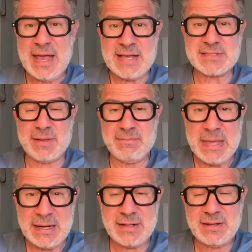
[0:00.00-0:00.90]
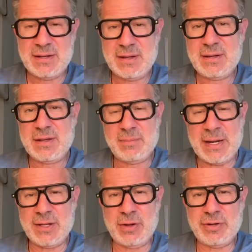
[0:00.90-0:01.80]
has committed
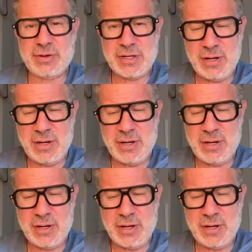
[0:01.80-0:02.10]
money laundering?